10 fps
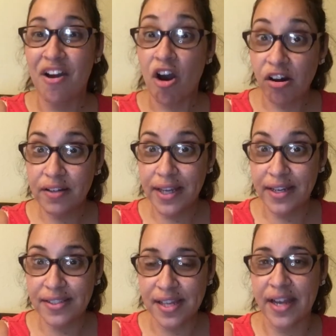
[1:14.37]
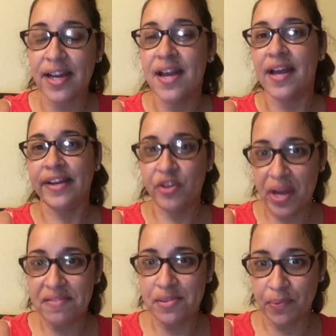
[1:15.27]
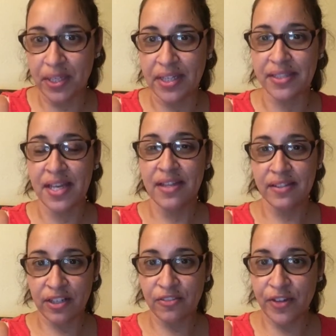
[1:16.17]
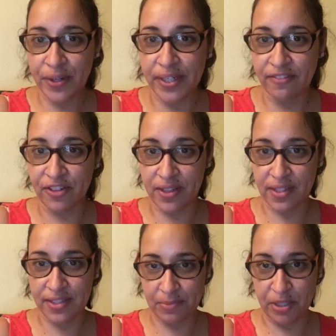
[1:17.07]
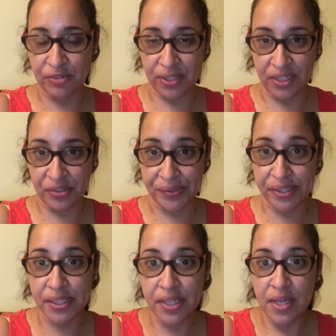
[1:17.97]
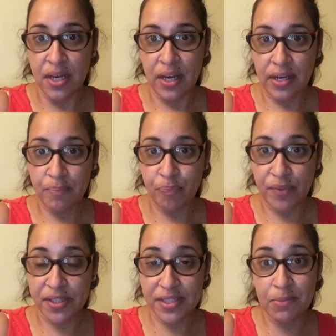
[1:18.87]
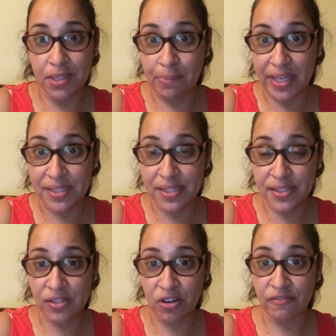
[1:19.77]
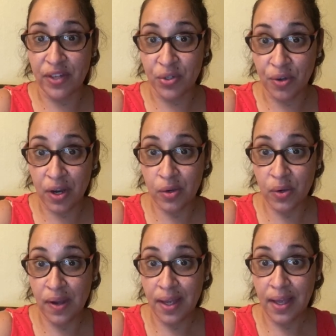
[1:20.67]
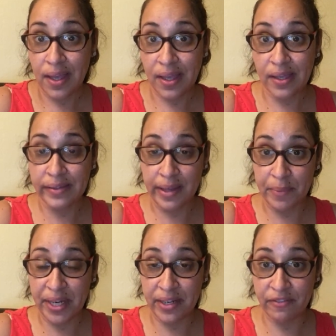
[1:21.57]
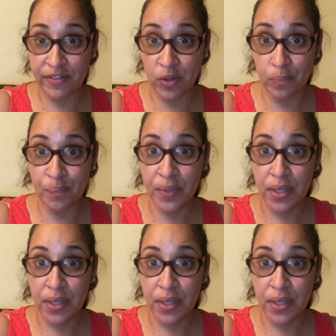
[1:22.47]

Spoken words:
All kidding aside, I do have some things that are very different than some other teachers. Some of the basics are Velcro and laminating film,